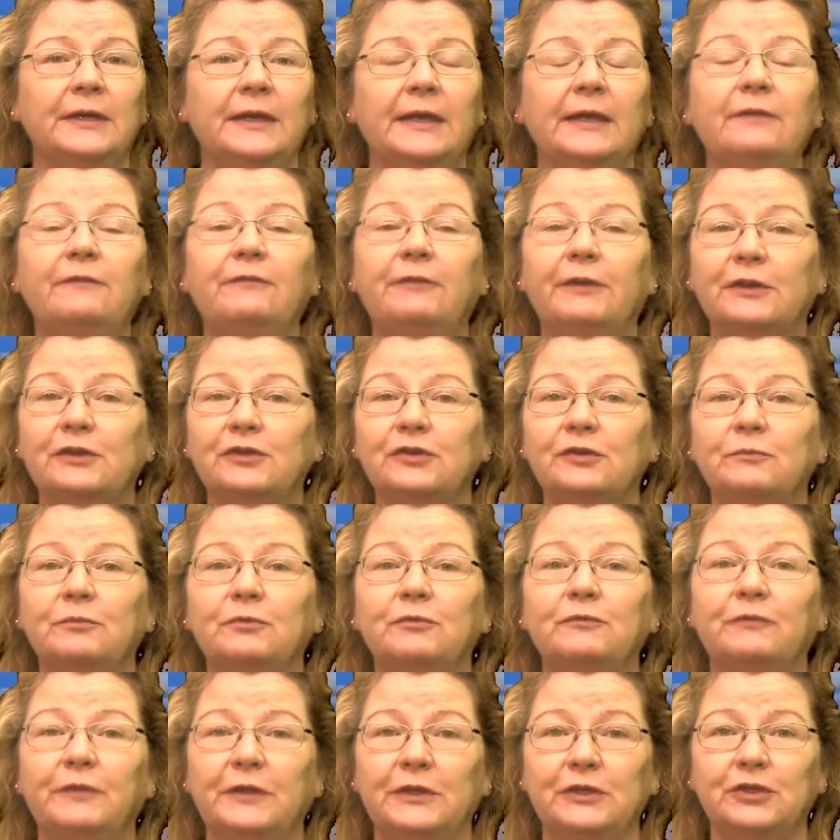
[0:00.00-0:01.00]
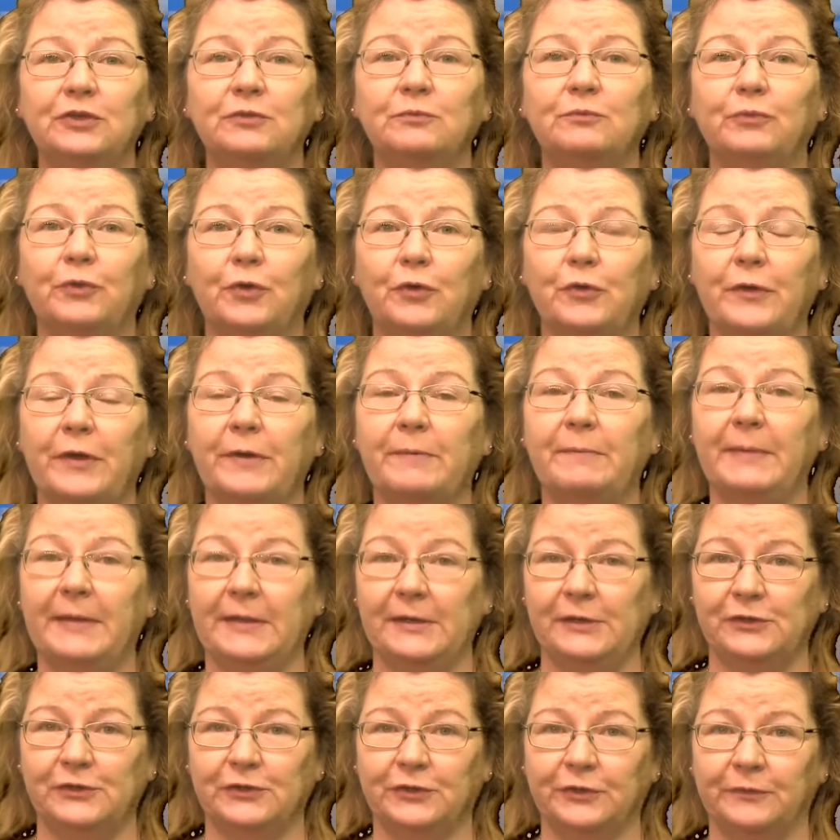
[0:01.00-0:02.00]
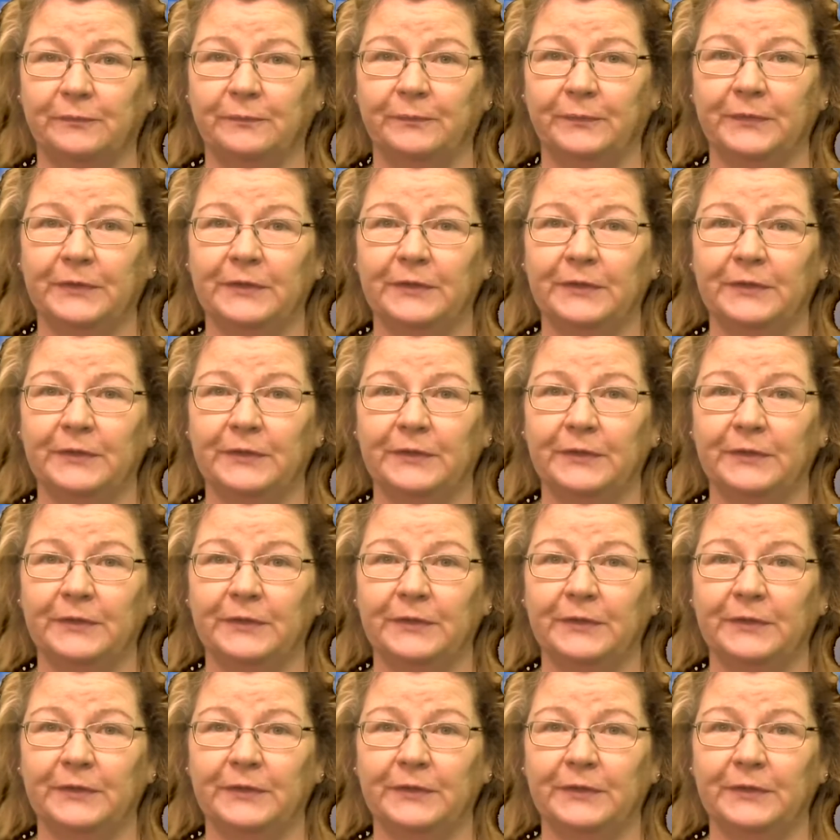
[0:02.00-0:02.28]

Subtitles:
Infection Prevention Program Manager.